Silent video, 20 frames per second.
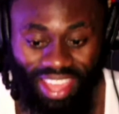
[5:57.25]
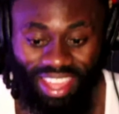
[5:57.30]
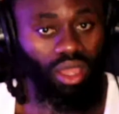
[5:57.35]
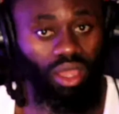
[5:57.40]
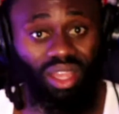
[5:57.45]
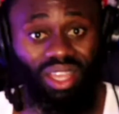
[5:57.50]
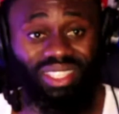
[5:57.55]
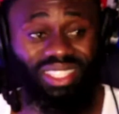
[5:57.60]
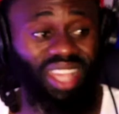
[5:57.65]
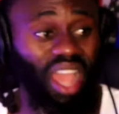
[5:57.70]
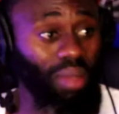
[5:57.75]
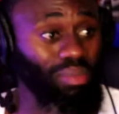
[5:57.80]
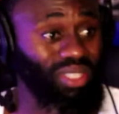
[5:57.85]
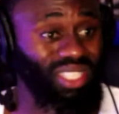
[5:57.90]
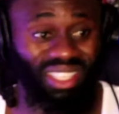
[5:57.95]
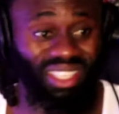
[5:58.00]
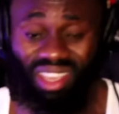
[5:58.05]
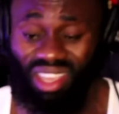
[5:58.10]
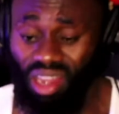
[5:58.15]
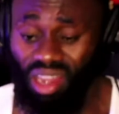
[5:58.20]
He said, I'm
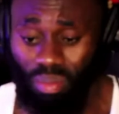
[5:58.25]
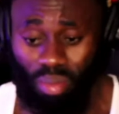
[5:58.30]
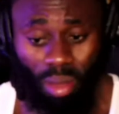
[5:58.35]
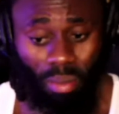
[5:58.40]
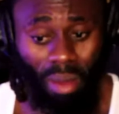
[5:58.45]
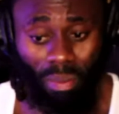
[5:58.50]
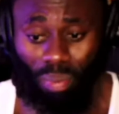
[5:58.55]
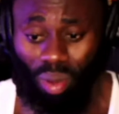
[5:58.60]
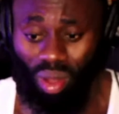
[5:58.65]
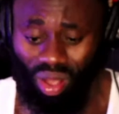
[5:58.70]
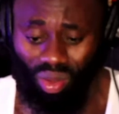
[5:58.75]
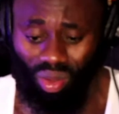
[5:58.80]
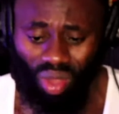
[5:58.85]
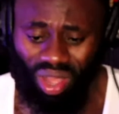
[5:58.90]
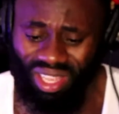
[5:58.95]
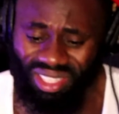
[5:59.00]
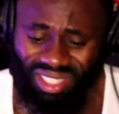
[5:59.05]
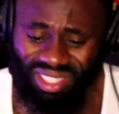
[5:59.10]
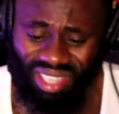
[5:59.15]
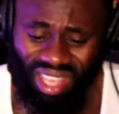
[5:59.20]
skinny, but my pop, what he
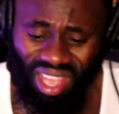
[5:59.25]
said?